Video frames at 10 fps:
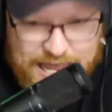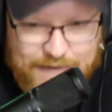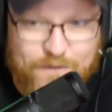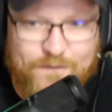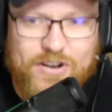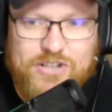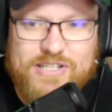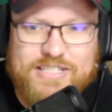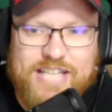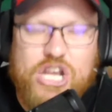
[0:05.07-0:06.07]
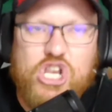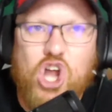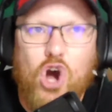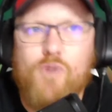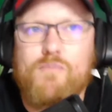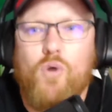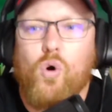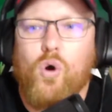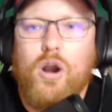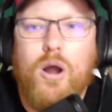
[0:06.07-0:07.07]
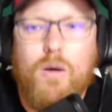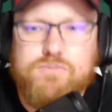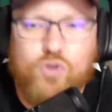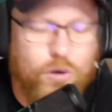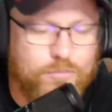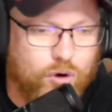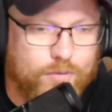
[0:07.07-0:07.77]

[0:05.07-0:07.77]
officially said no more Pro Bowl.